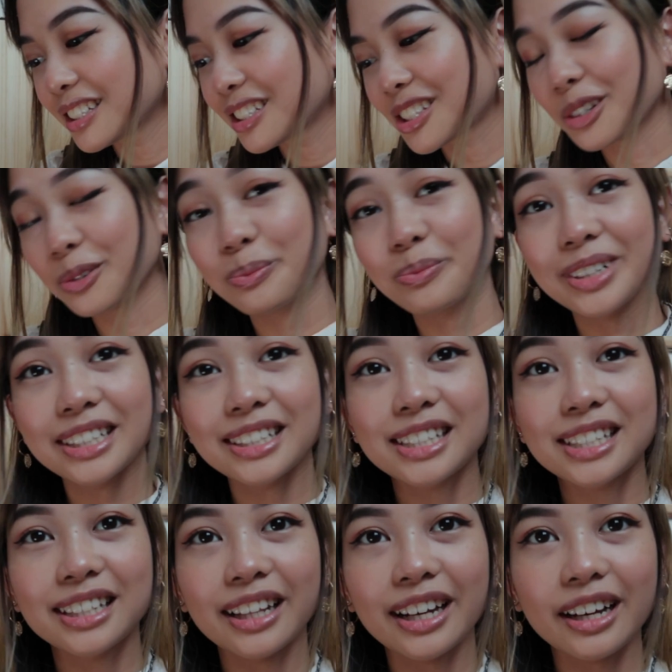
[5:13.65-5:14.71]
So
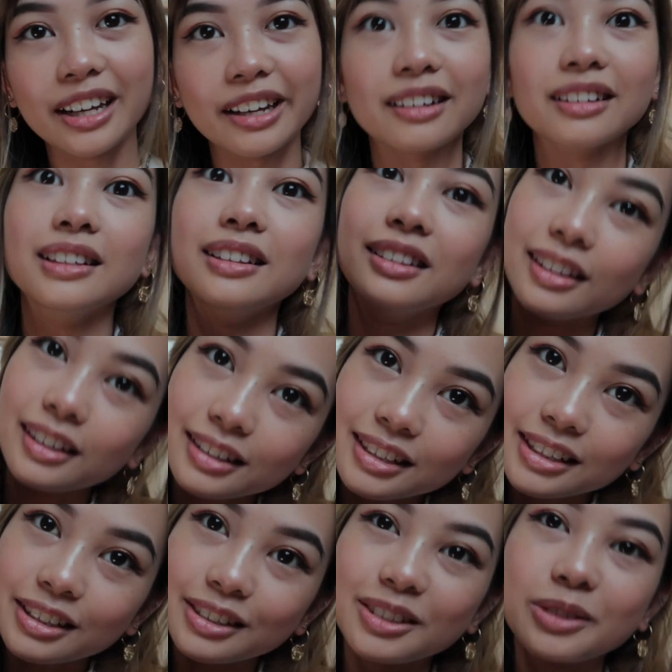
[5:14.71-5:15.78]
much like
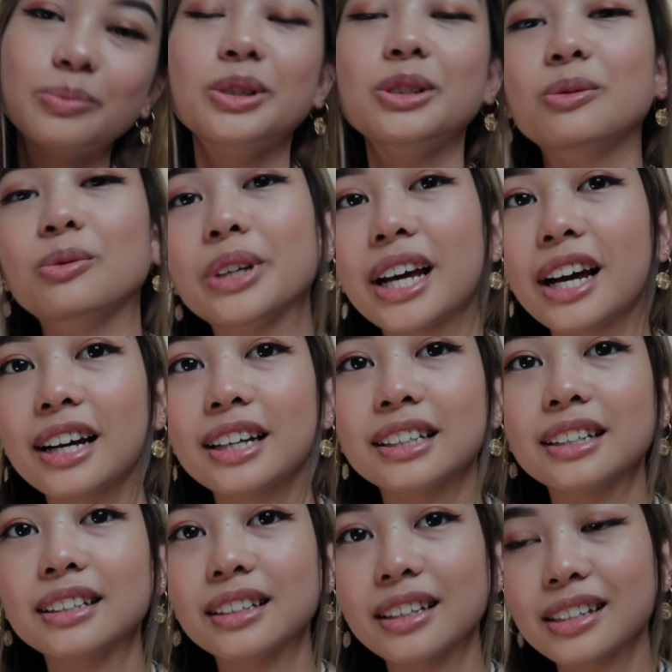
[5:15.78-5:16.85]
last term, we
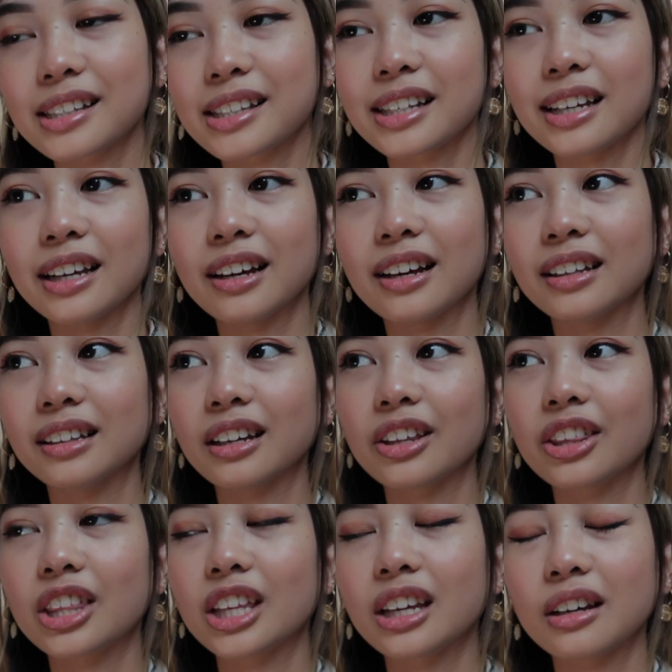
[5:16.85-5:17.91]
had an essay, and
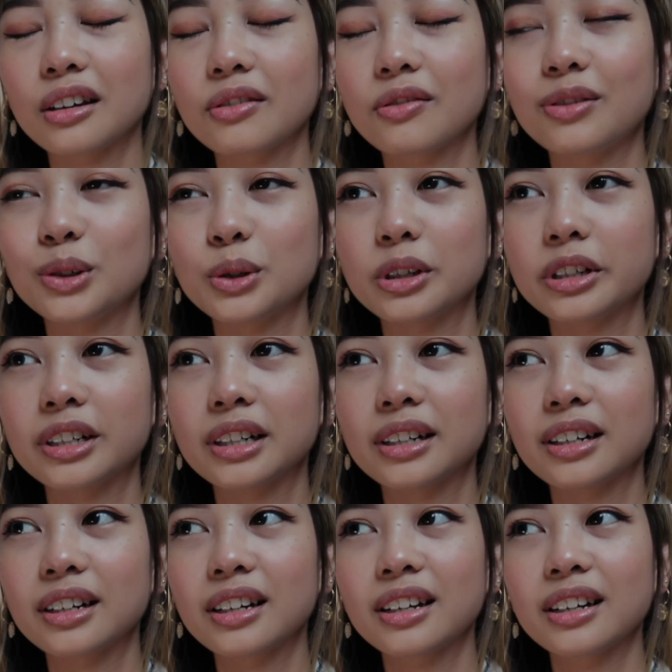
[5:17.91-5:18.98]
I think
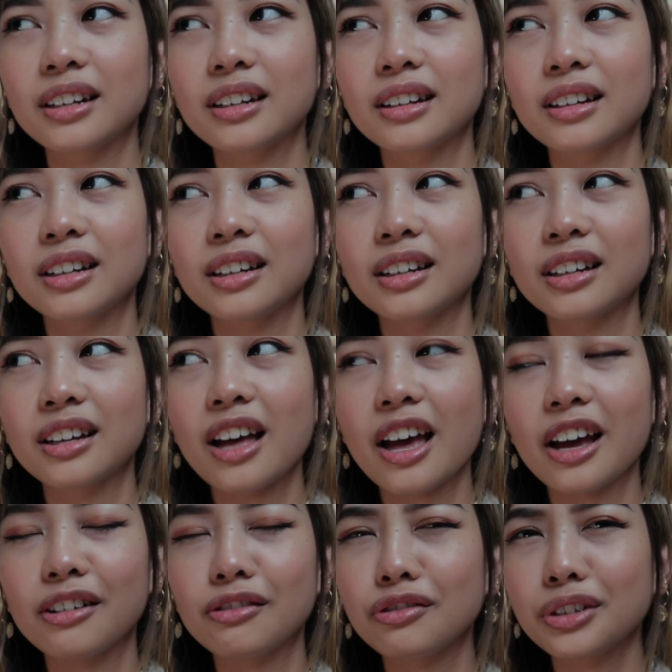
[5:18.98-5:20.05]
for
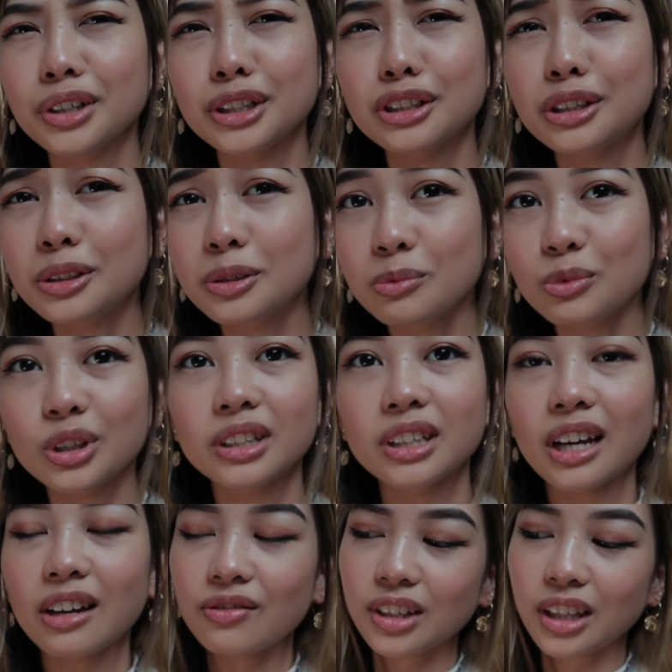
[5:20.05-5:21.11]
every term we're
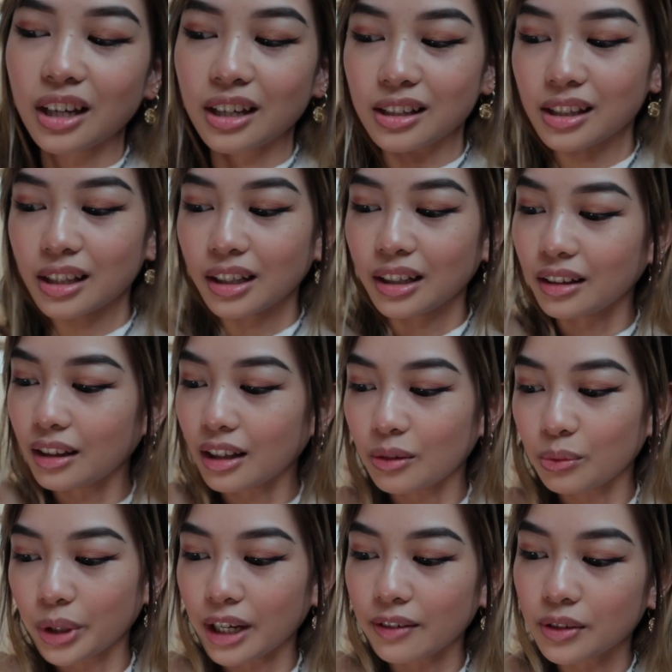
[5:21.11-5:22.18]
gonna have an essay
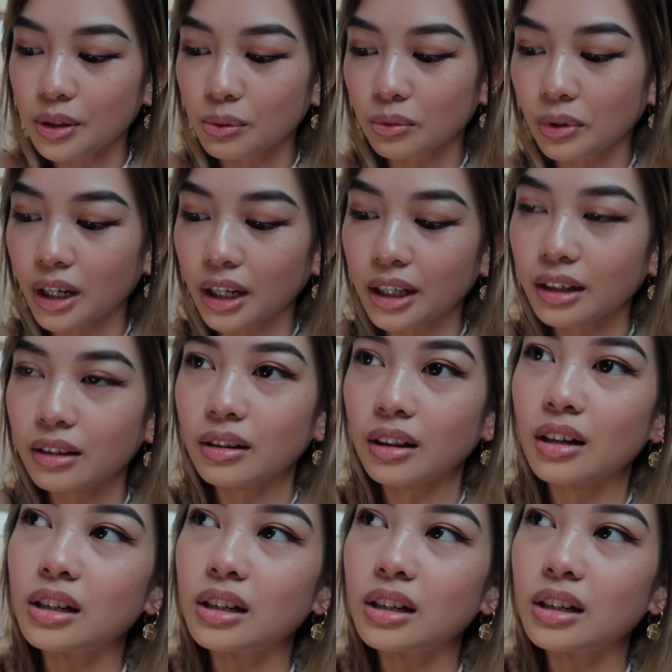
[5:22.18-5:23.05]
that we have to write.